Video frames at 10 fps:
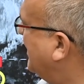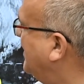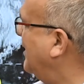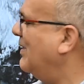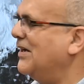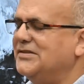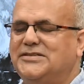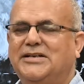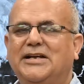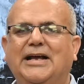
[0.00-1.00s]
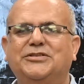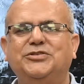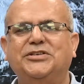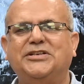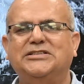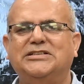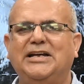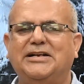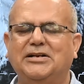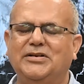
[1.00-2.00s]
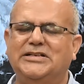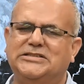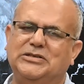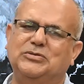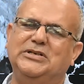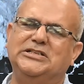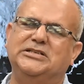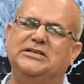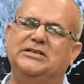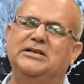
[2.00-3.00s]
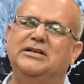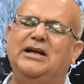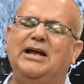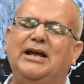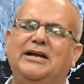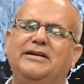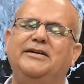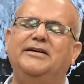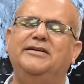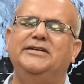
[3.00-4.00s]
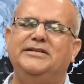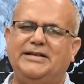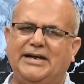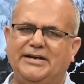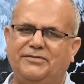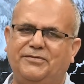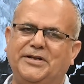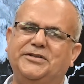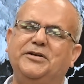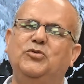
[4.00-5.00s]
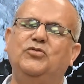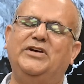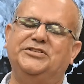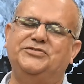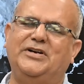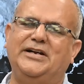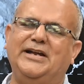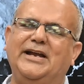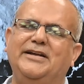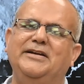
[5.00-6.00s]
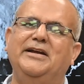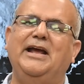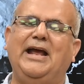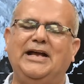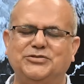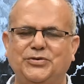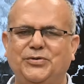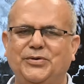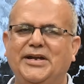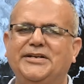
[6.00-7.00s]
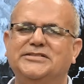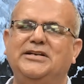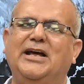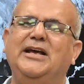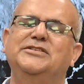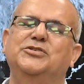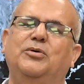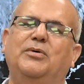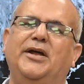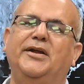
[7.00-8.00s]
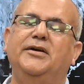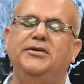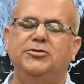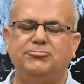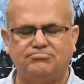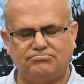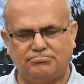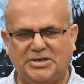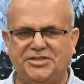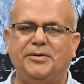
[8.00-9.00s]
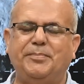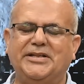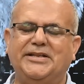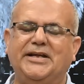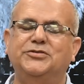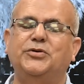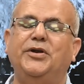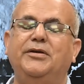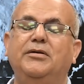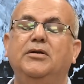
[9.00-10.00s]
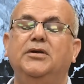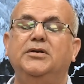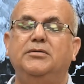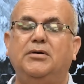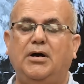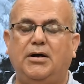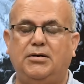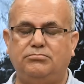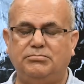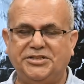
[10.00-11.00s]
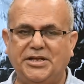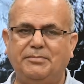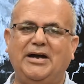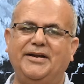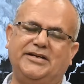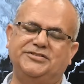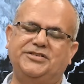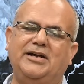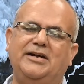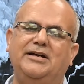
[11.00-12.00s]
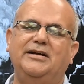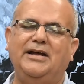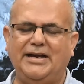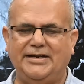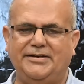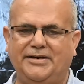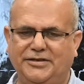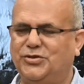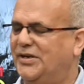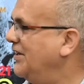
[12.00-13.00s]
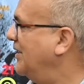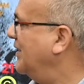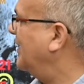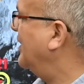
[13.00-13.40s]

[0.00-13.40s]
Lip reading: and there was associated cyclonic circulation, and that further move westward, and as on today it is lies over Madhya Maharashtra and adjoining area.